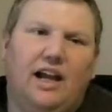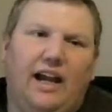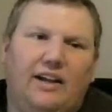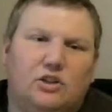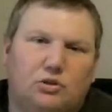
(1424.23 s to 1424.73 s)

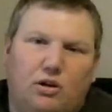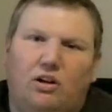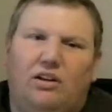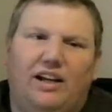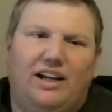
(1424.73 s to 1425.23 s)
And
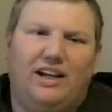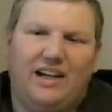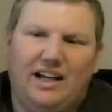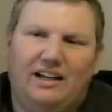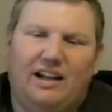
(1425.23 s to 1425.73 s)
struggling and
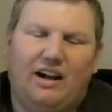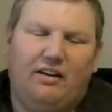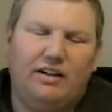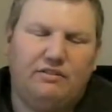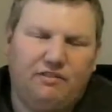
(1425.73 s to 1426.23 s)
getting there,
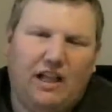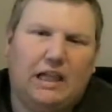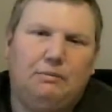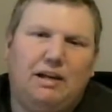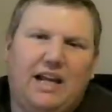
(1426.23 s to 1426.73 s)
he
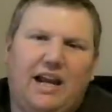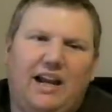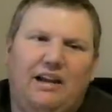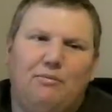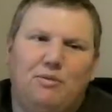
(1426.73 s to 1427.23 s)
finally
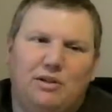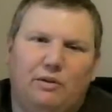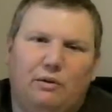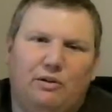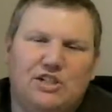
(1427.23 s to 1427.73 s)
became
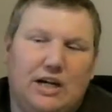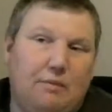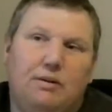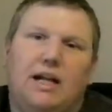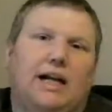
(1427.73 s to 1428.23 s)
WWE
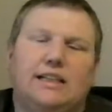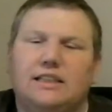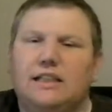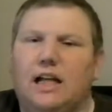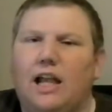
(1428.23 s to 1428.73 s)
champion. I got to
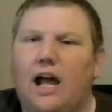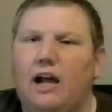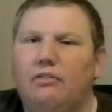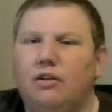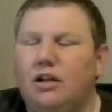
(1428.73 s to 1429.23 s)
see it
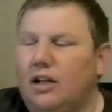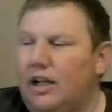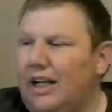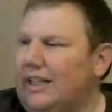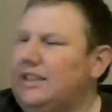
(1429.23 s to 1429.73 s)
live.
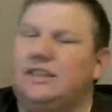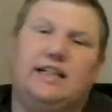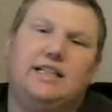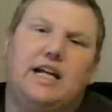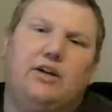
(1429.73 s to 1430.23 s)
Got to
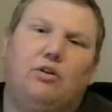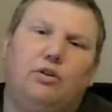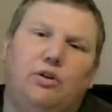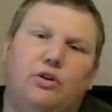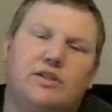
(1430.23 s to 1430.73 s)
see Taker
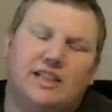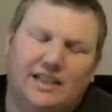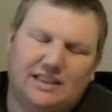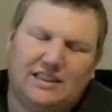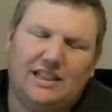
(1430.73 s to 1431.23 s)
lose. I got
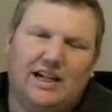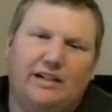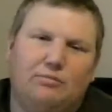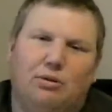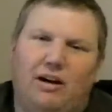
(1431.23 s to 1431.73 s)
to see
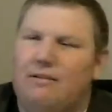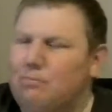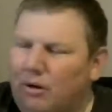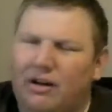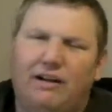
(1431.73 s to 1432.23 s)
Daniel Bryan.
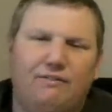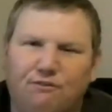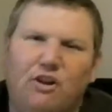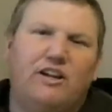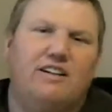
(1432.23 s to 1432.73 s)
Bryan
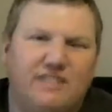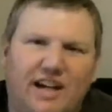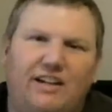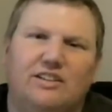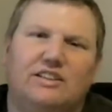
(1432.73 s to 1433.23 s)
freaking
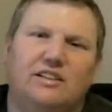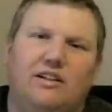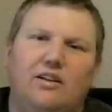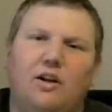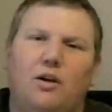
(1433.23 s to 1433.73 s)

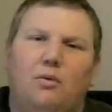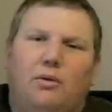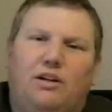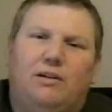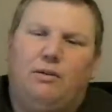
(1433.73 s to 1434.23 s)
Danielson
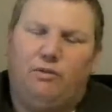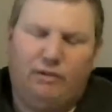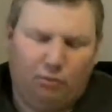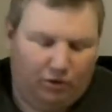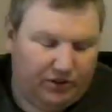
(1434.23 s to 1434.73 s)
win a
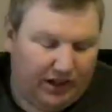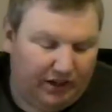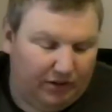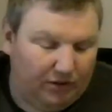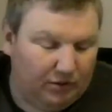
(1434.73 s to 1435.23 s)
WWE world
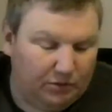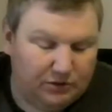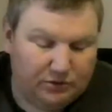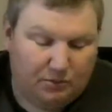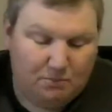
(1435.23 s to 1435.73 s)
title, which
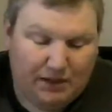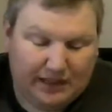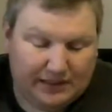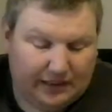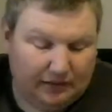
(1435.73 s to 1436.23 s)
is
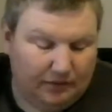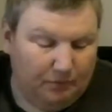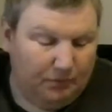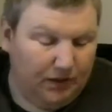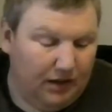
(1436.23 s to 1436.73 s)
amazing.
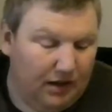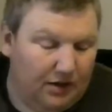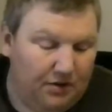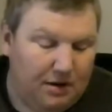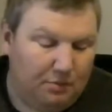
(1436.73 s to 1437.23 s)

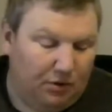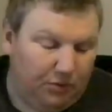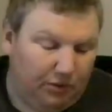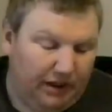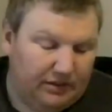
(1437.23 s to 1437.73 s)
Number
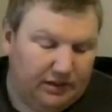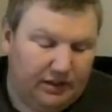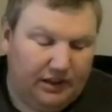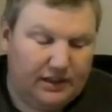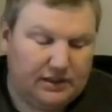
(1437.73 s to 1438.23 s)
3 on the
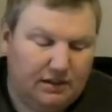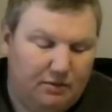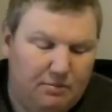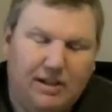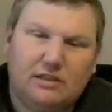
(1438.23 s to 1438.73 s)
list of the
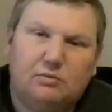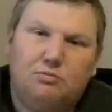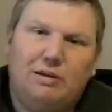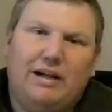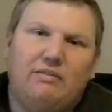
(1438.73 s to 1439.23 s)
best
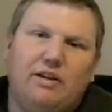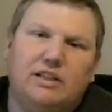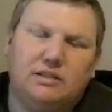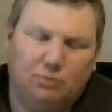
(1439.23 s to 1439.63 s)
main events in